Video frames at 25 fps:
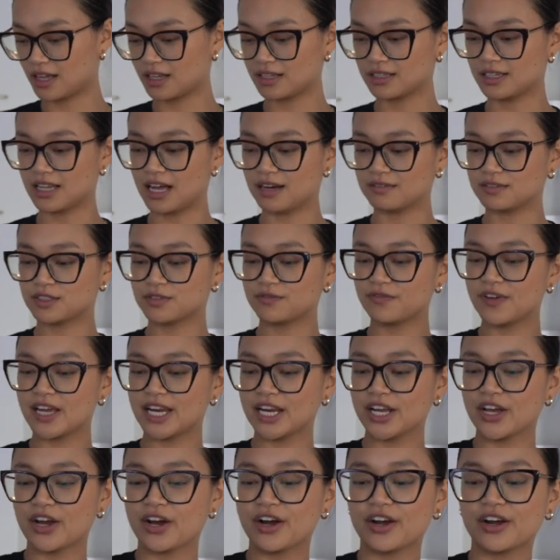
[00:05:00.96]
loved
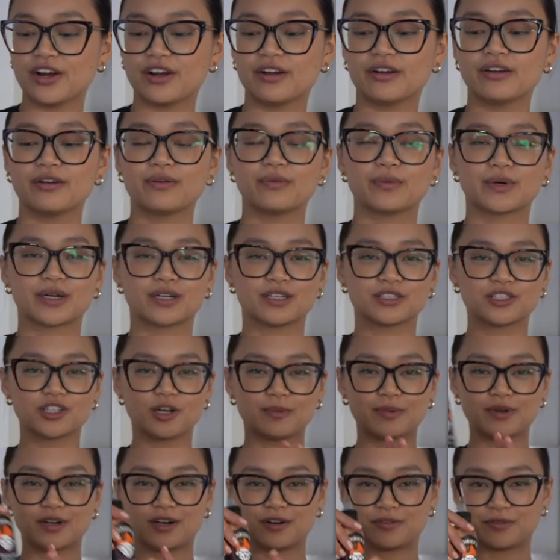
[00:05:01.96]
video, we're gonna
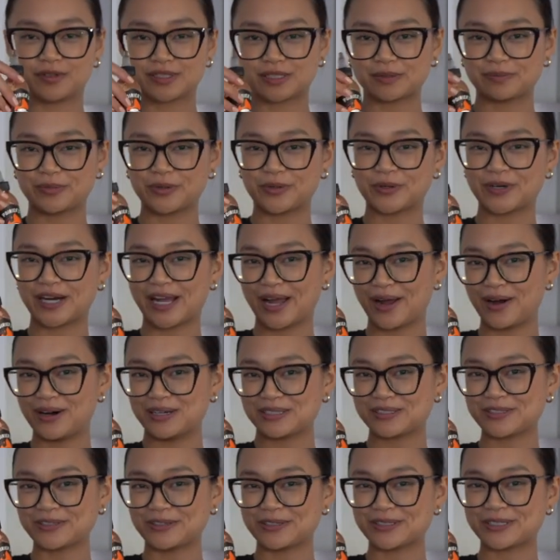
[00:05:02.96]
top it off with some Poirier
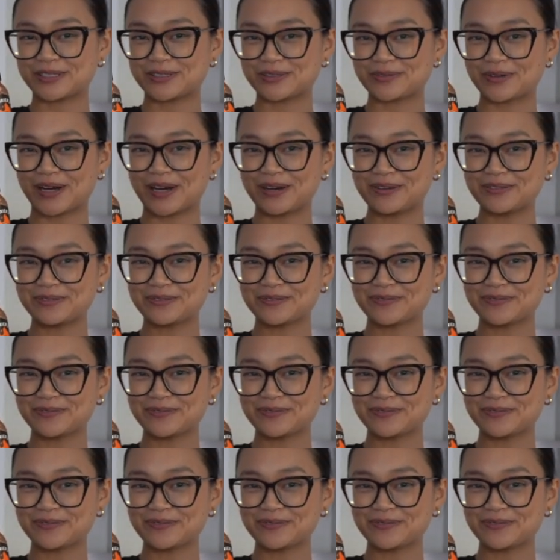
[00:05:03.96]
hot sauce as well.